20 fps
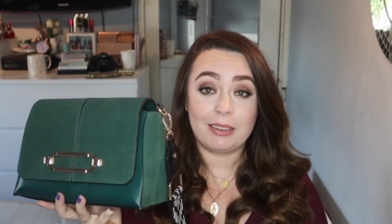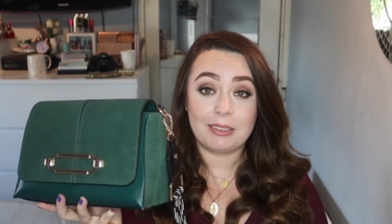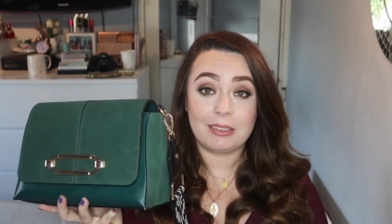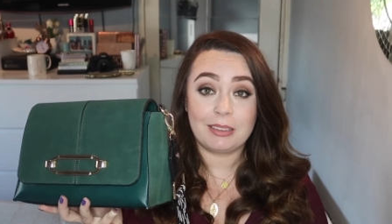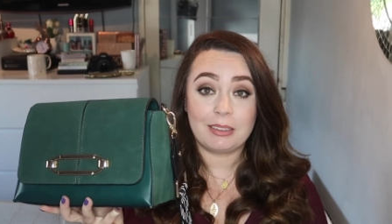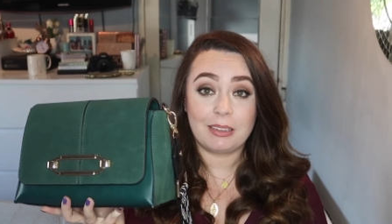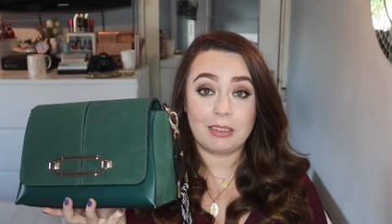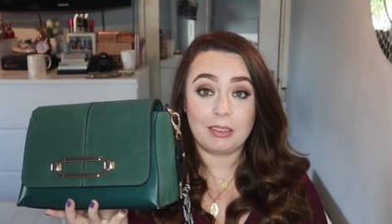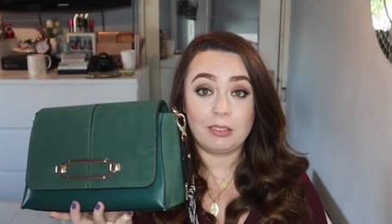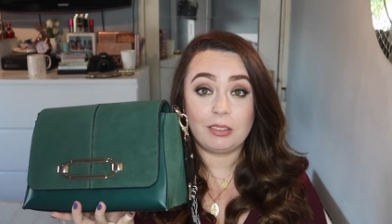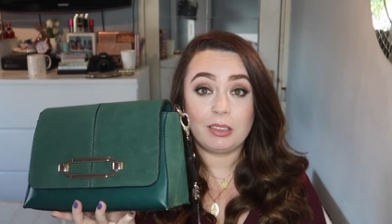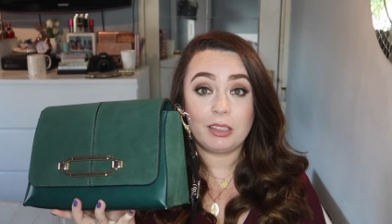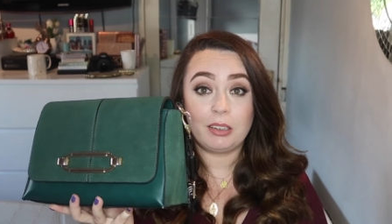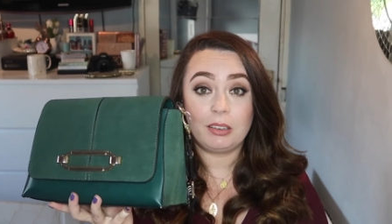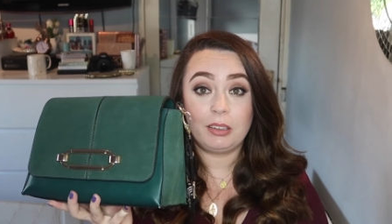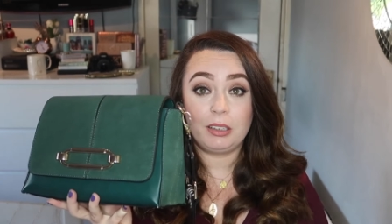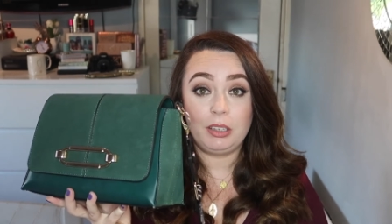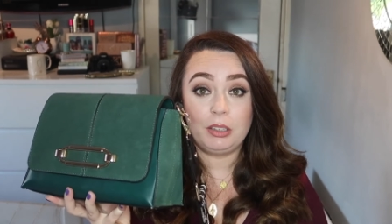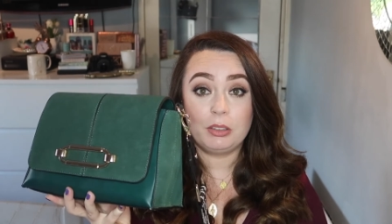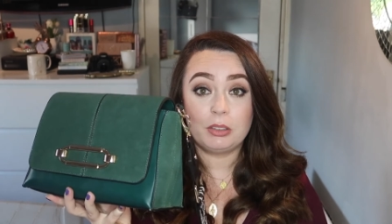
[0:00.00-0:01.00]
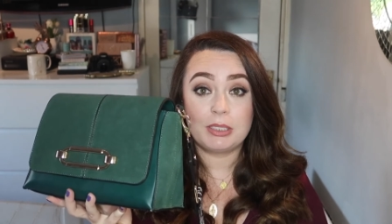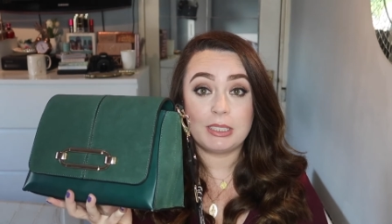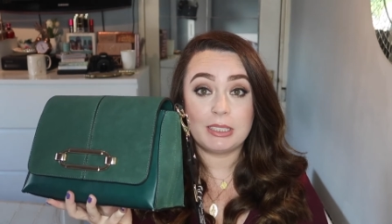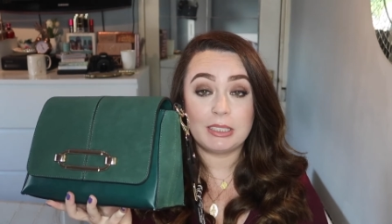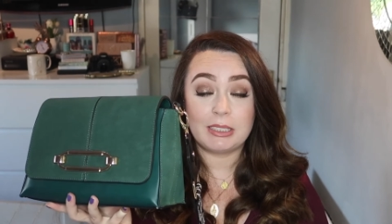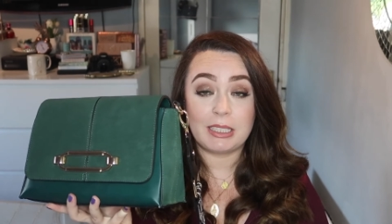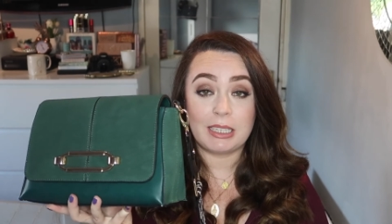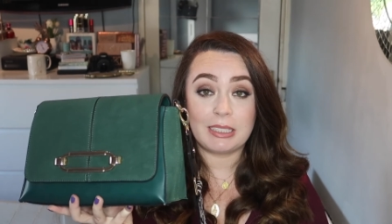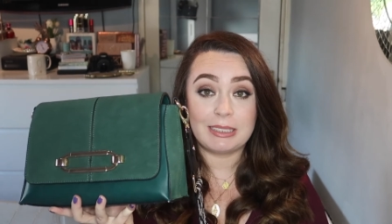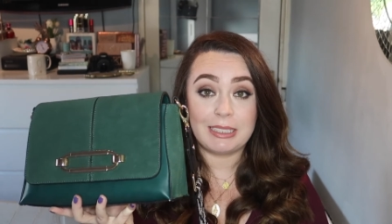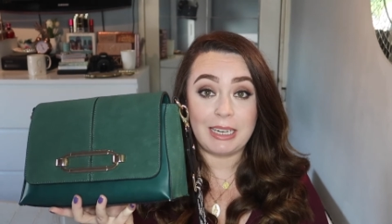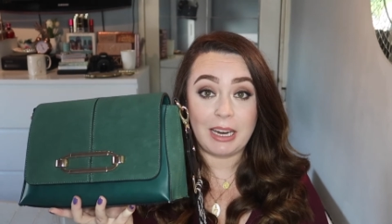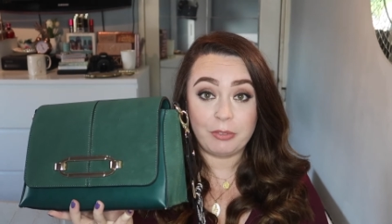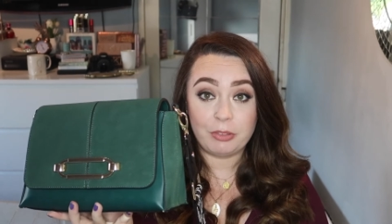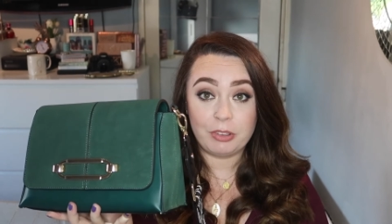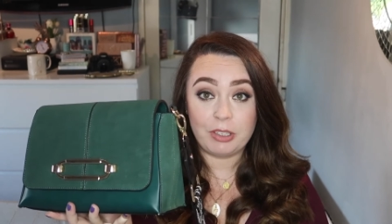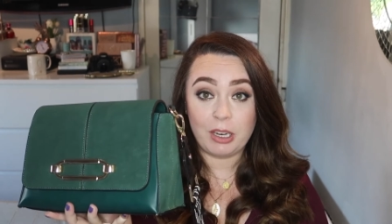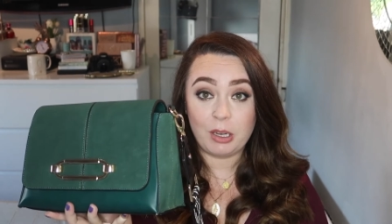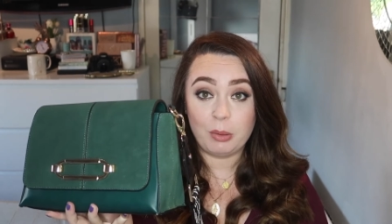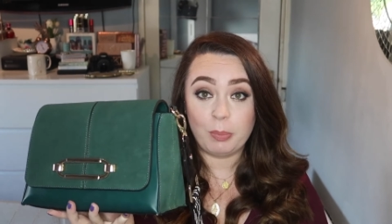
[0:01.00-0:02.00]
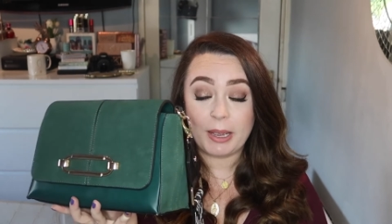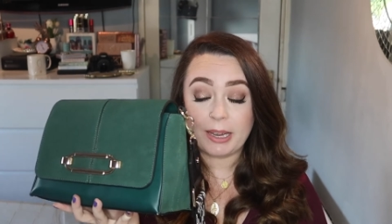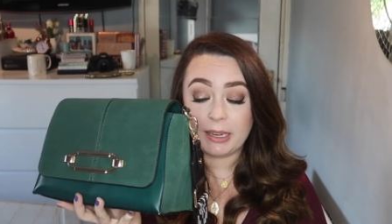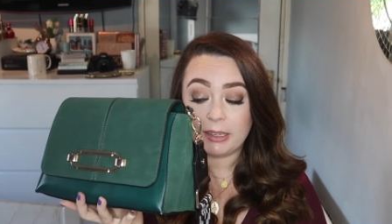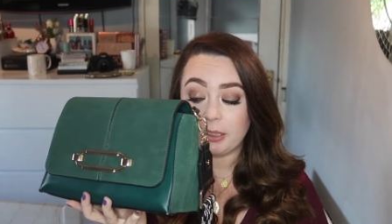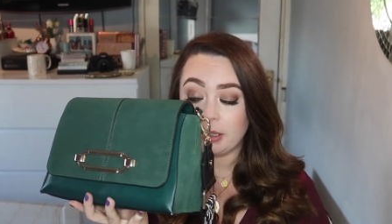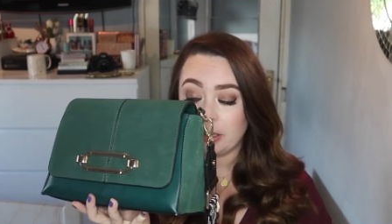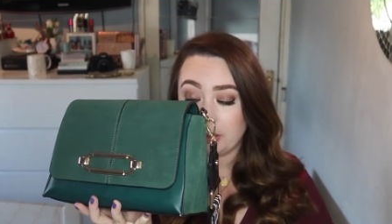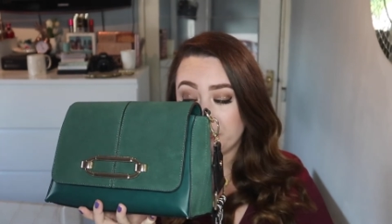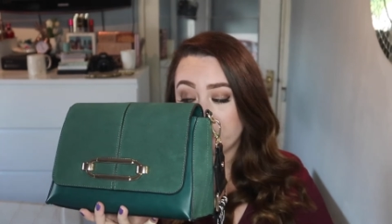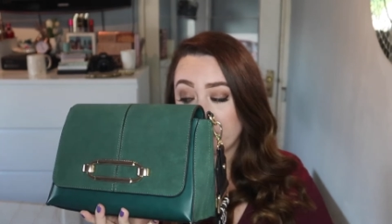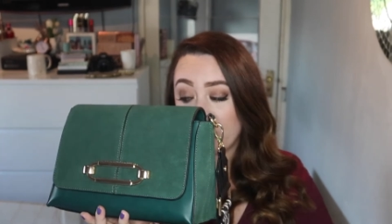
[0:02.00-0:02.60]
As I said, I'm going to kind of use this as an everyday bag.